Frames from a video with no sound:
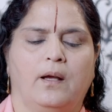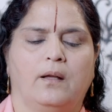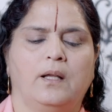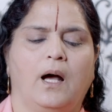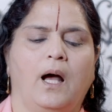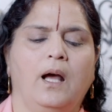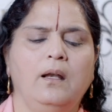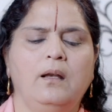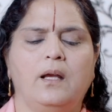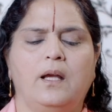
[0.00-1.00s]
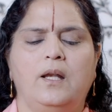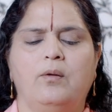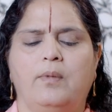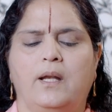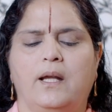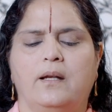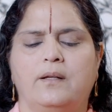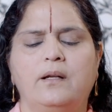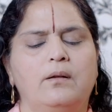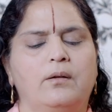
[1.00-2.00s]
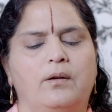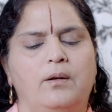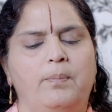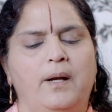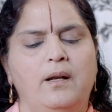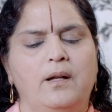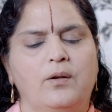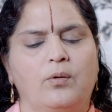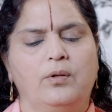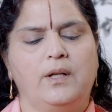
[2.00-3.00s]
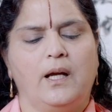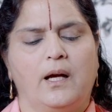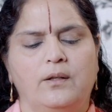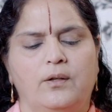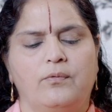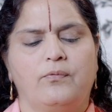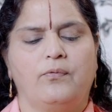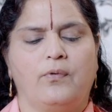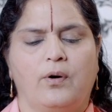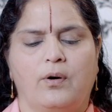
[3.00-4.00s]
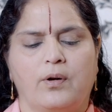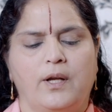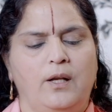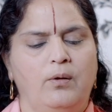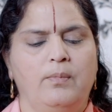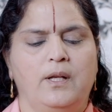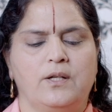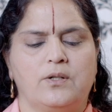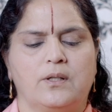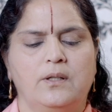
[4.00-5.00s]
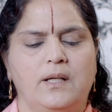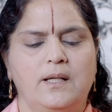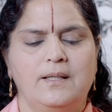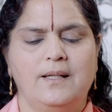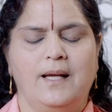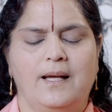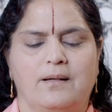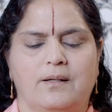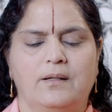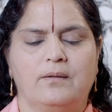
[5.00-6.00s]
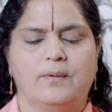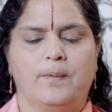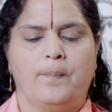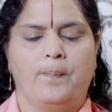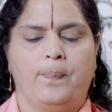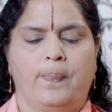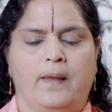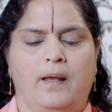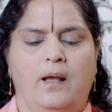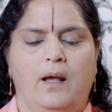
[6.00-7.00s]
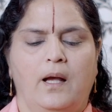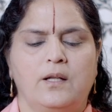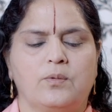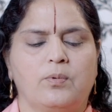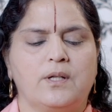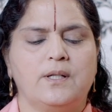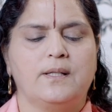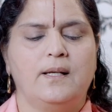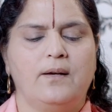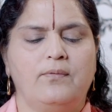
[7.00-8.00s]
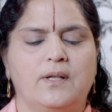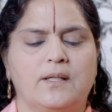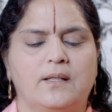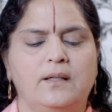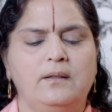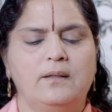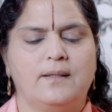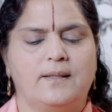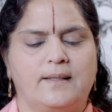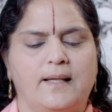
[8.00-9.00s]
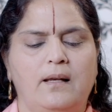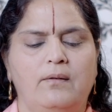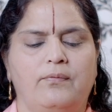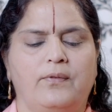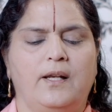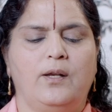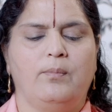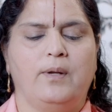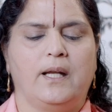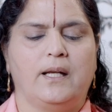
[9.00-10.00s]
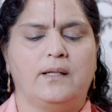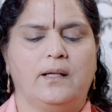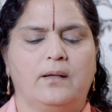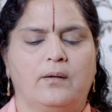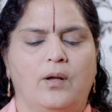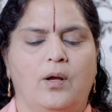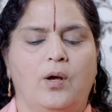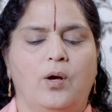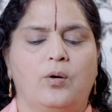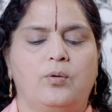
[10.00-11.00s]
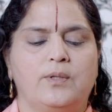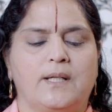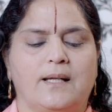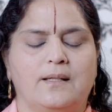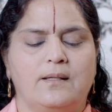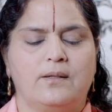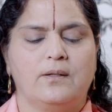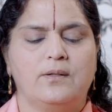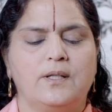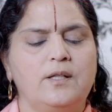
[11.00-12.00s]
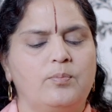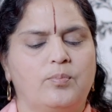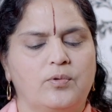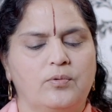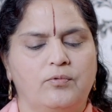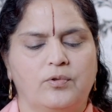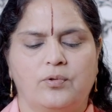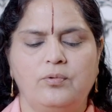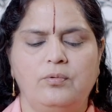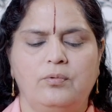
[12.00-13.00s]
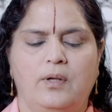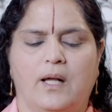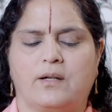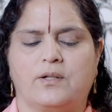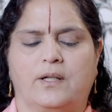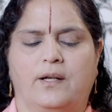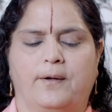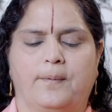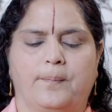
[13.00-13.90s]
the unilluminated, dependent on the other for illumination, is negated. Hence what is left is the self-illuminating, whose existence is proved through lakshana.